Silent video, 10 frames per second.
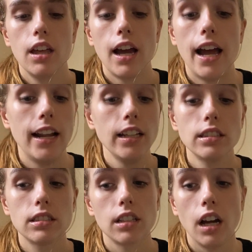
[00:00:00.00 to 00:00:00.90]
and I
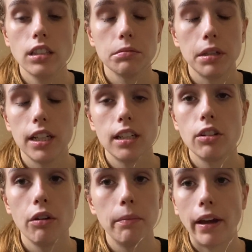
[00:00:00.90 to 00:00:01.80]
contemplated
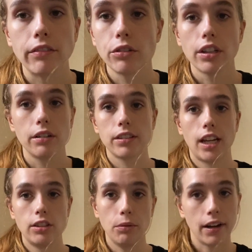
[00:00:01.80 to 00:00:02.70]
going back to work. I was
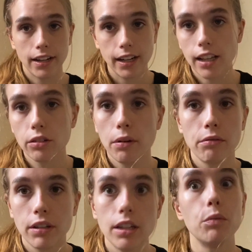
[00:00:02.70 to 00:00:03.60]
like, do I need it? Do I
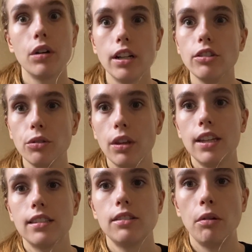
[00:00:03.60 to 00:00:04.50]
really want to do
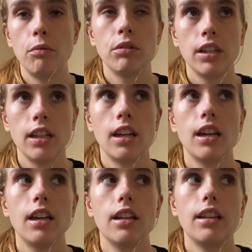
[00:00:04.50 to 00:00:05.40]
this? Do I really
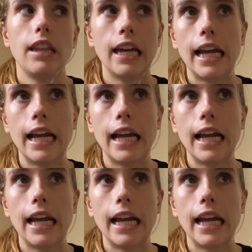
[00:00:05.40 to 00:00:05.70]
think I